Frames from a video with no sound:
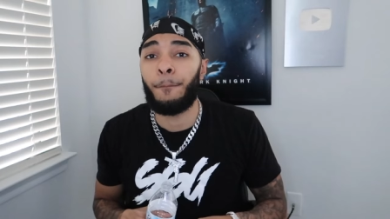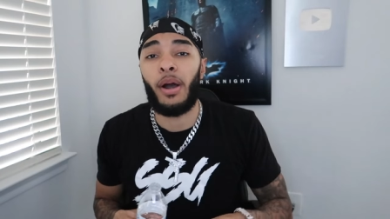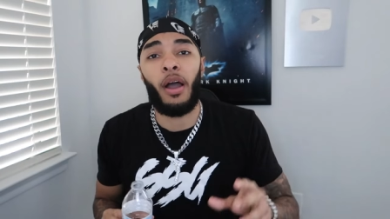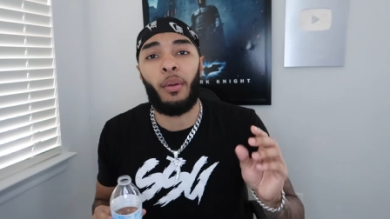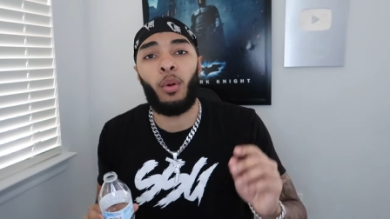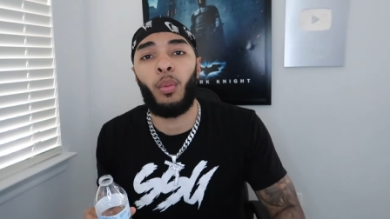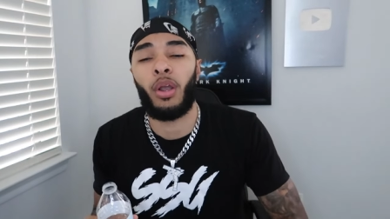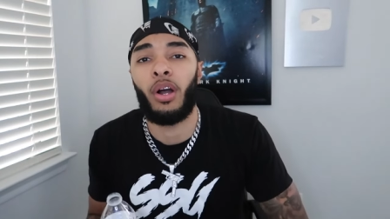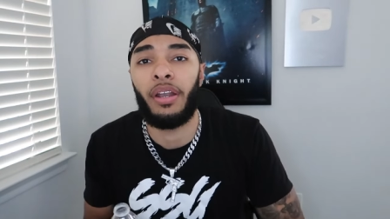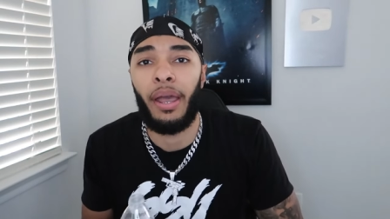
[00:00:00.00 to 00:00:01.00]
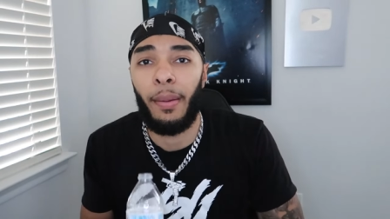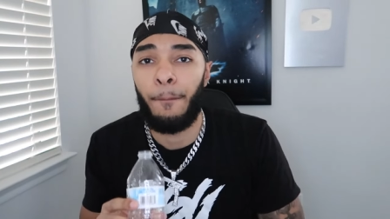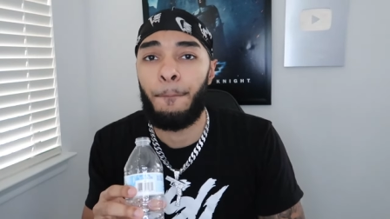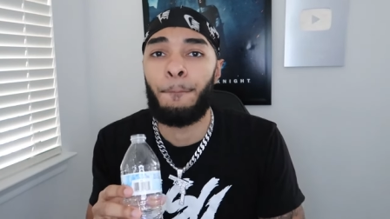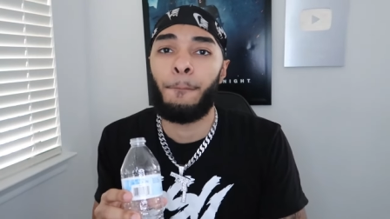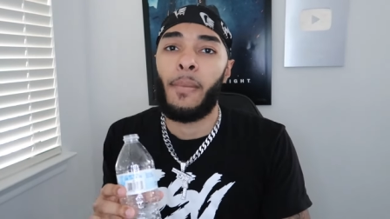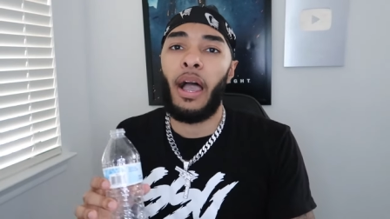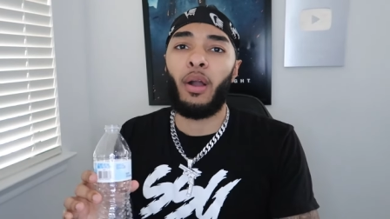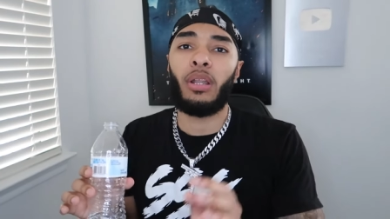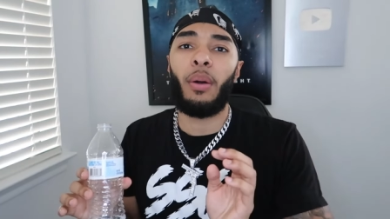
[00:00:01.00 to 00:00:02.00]
Alright, we'll work on that.
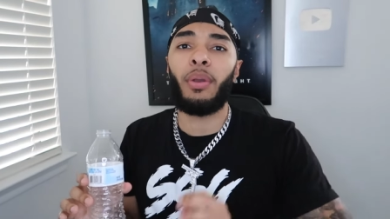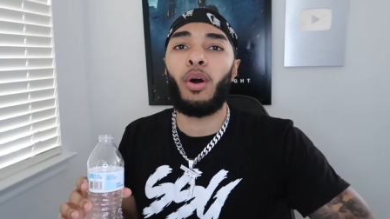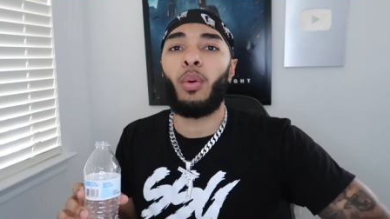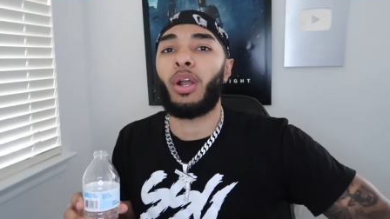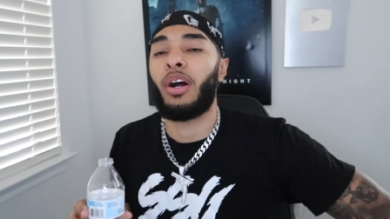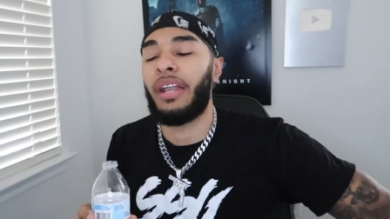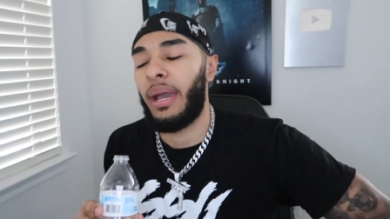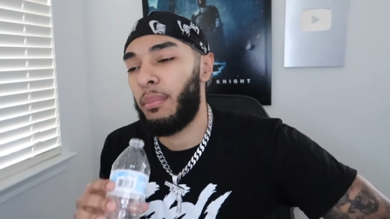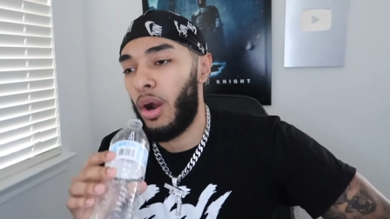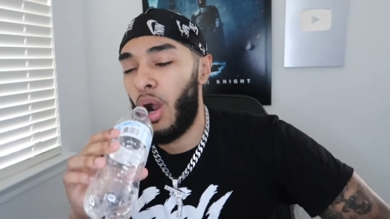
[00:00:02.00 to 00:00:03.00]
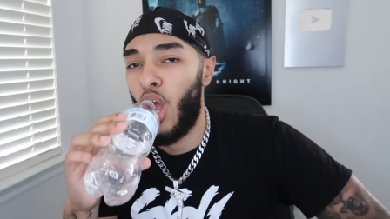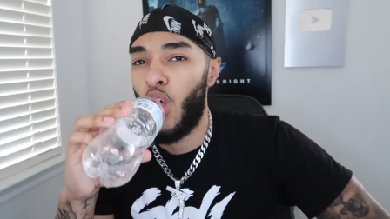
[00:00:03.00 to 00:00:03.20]
I ain't gonna lie, we gonna work on that, bro.